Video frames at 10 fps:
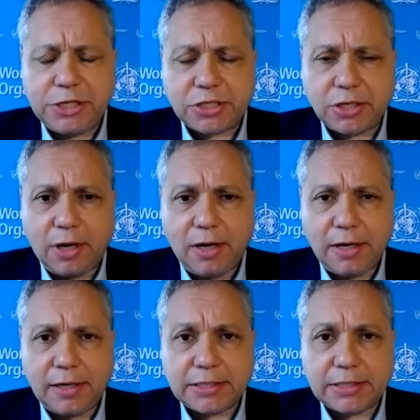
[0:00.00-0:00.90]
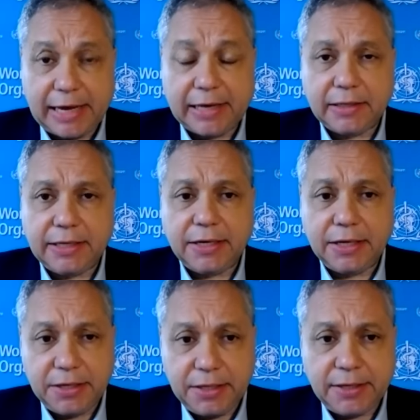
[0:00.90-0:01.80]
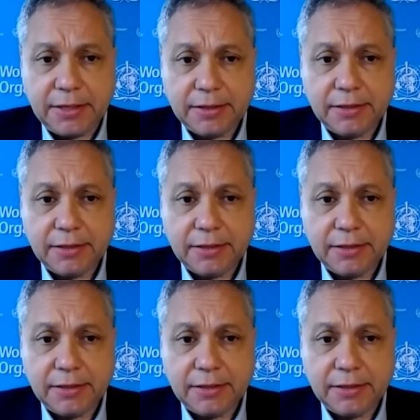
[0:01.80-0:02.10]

saw, sadly, in India